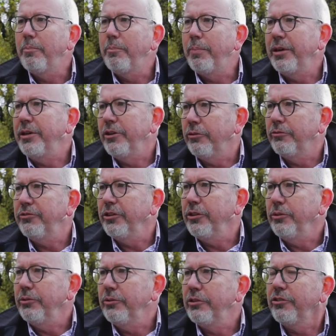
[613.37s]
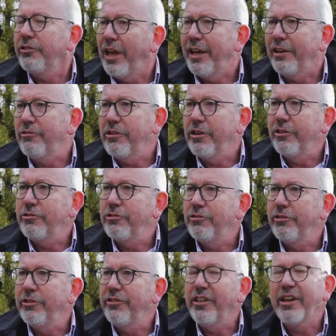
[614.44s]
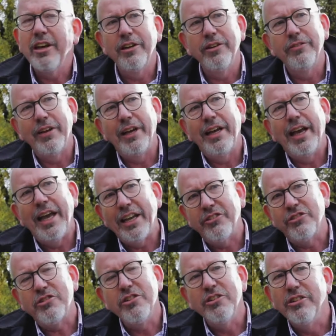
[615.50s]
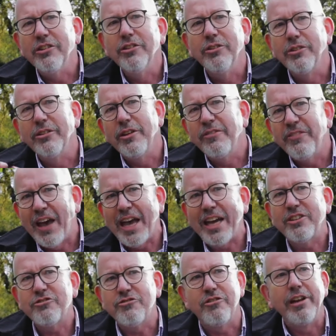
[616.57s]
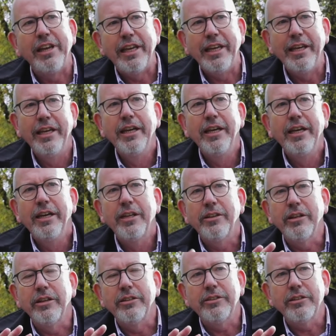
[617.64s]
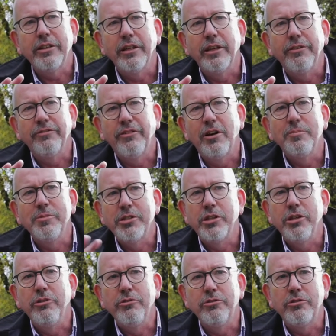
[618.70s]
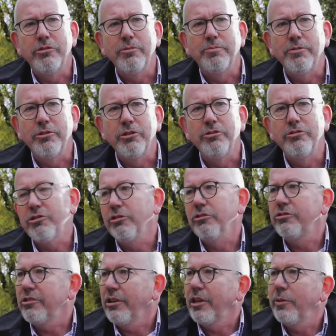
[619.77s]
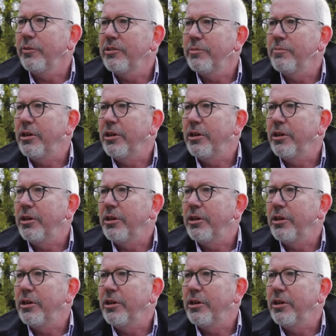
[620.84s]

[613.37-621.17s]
but not food, because agriculture is the kind of external, the factory that farmers use to produce goods that go into the